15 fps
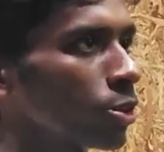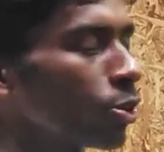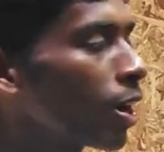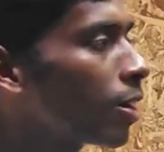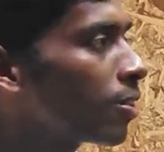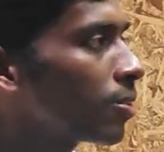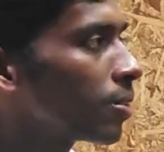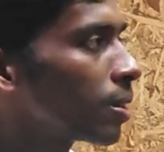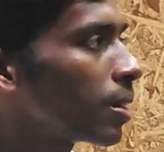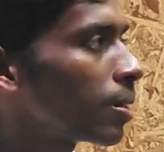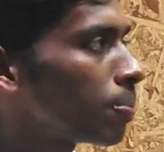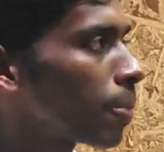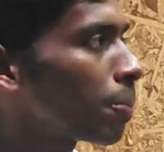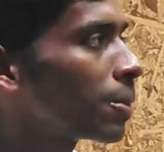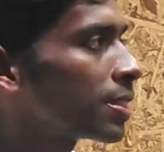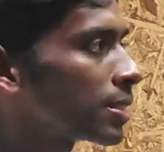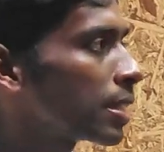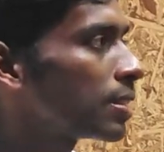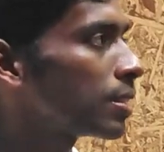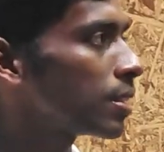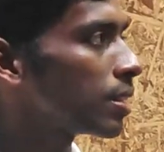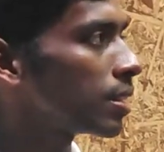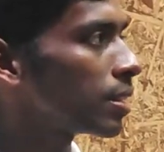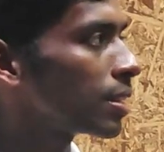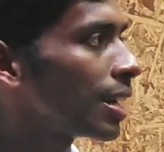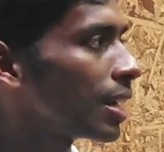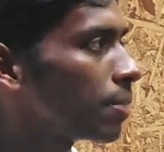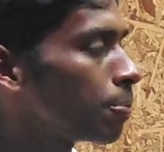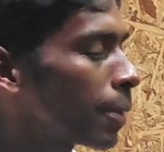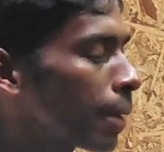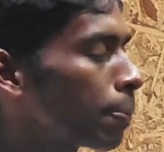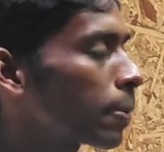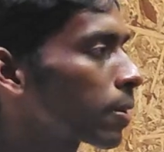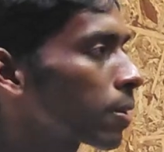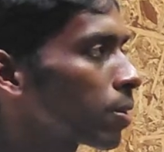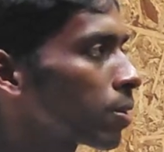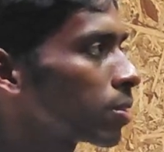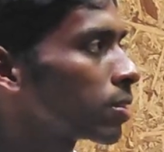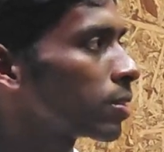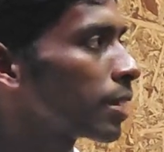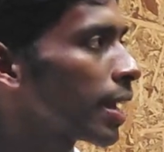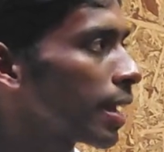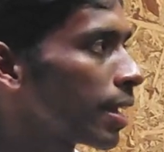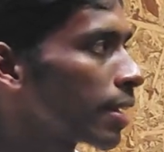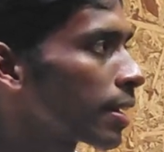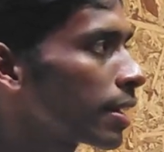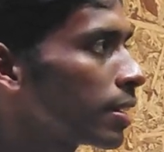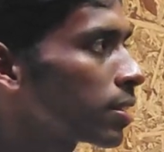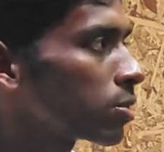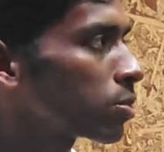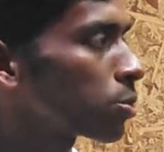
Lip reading: you have published a paper on AI, right?